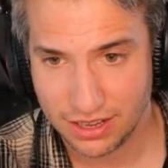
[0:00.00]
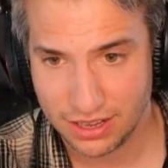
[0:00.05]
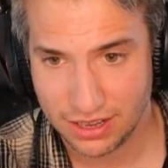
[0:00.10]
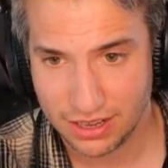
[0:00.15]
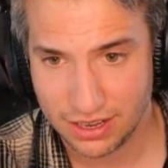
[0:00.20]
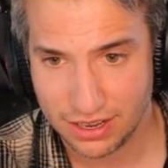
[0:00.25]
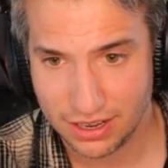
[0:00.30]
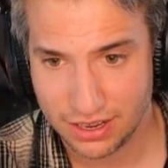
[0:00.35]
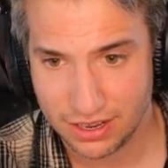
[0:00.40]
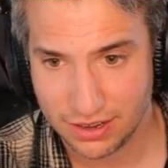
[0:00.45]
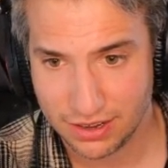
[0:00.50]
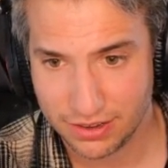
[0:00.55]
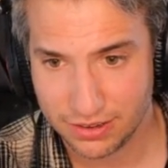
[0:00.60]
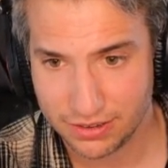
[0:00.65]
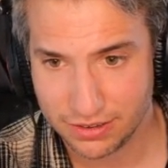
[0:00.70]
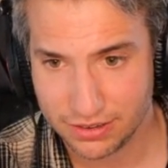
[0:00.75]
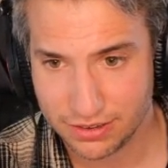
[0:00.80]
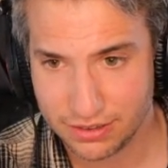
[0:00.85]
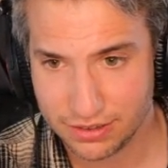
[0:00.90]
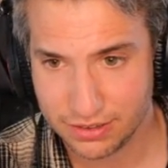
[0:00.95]
that
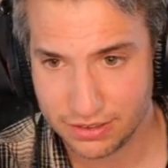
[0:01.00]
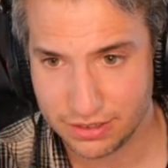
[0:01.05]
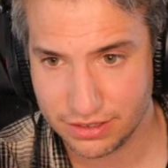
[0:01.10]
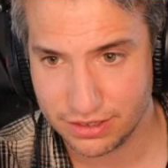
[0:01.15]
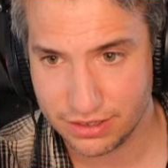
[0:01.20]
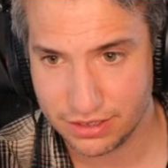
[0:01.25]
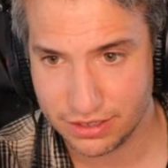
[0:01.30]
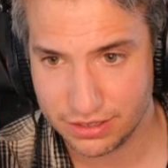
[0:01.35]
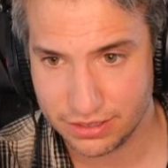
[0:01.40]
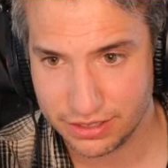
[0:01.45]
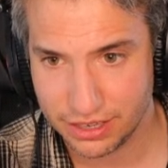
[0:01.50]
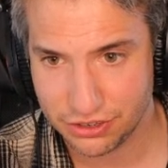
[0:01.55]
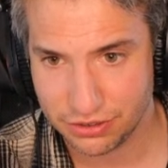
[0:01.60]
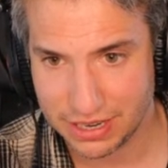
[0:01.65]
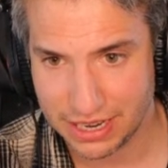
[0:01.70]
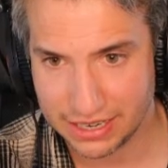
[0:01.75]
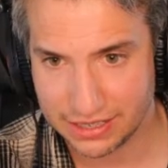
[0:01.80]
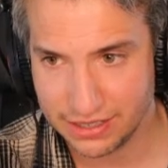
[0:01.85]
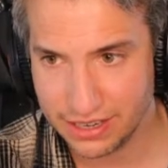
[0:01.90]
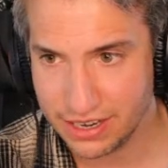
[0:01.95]
show
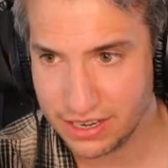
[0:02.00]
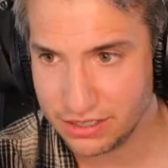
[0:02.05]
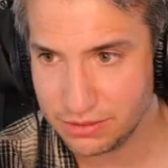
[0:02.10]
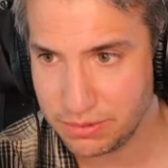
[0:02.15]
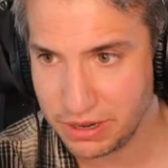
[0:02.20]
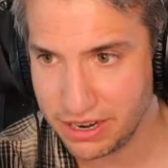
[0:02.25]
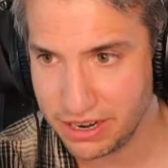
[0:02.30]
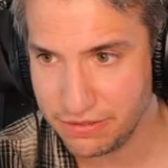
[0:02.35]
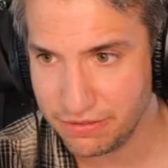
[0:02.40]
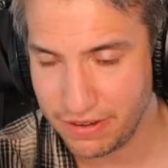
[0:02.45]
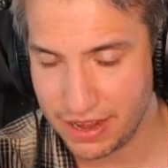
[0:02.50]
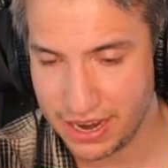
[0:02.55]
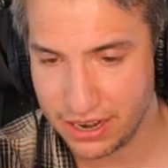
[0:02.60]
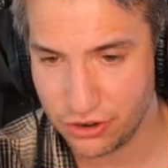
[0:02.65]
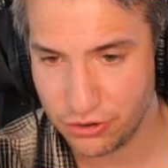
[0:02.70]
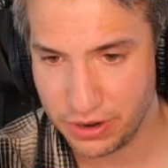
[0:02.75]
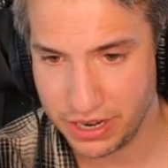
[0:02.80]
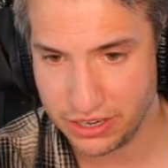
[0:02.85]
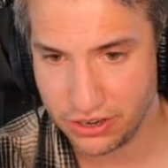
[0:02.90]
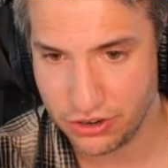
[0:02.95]
like this, but if I
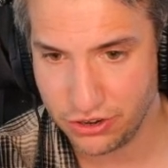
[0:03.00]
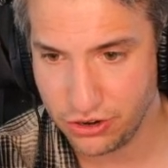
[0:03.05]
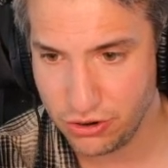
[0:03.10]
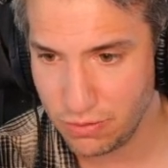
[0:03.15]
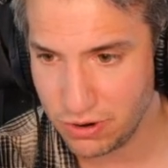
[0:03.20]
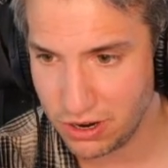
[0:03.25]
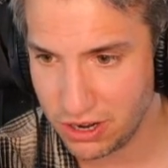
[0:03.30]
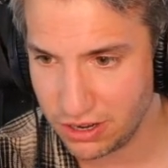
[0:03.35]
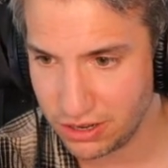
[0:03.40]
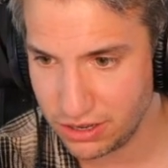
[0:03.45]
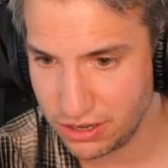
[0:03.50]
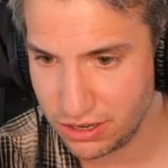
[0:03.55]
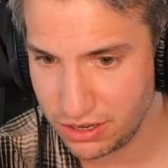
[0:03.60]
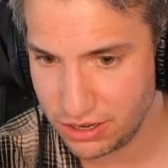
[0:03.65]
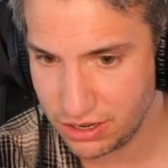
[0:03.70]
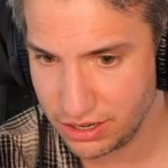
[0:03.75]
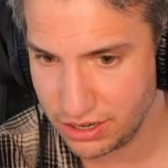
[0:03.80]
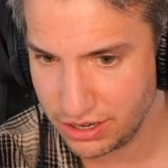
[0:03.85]
create a new wall,